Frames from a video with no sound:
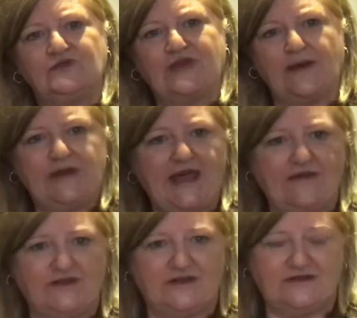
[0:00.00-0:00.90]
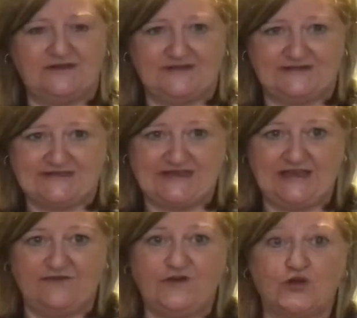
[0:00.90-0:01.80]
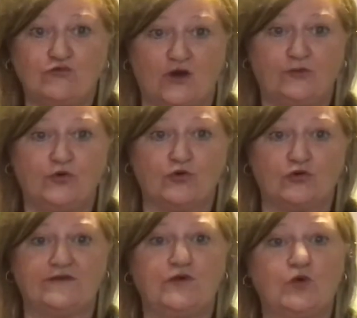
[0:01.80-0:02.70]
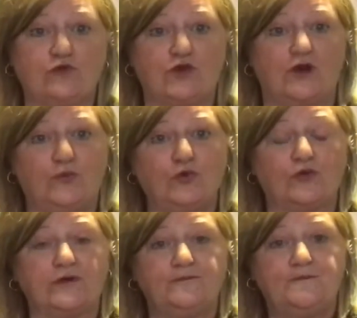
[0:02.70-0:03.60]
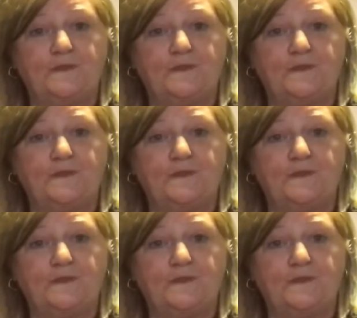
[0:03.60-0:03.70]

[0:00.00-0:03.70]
come and see if you can write a book, or if you want to write a book.